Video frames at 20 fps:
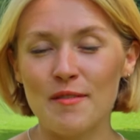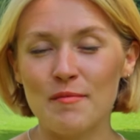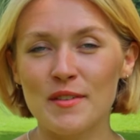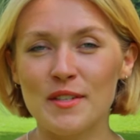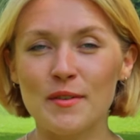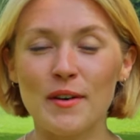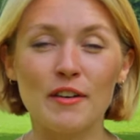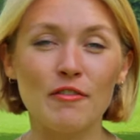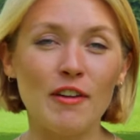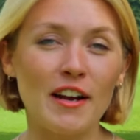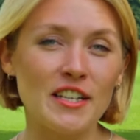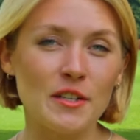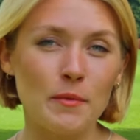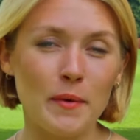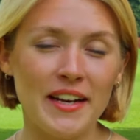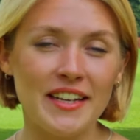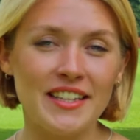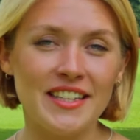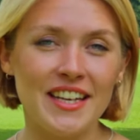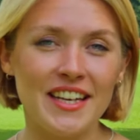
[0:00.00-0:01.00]
So I
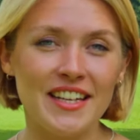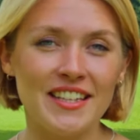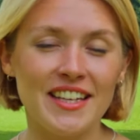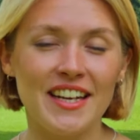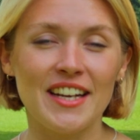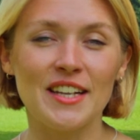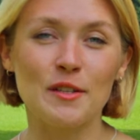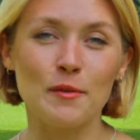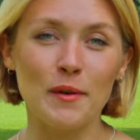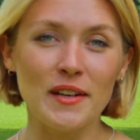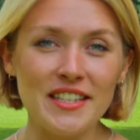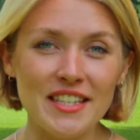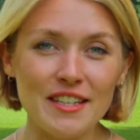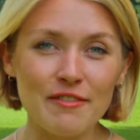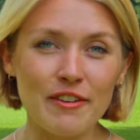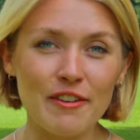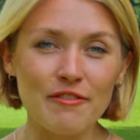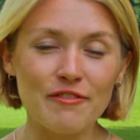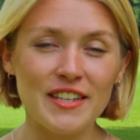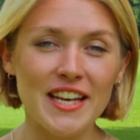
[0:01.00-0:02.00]
graduated in
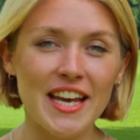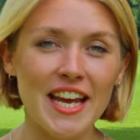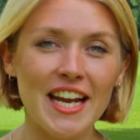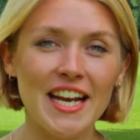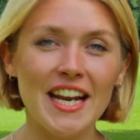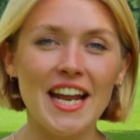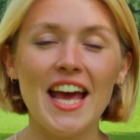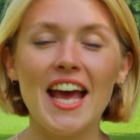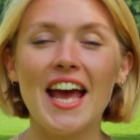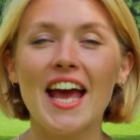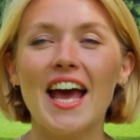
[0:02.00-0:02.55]
2015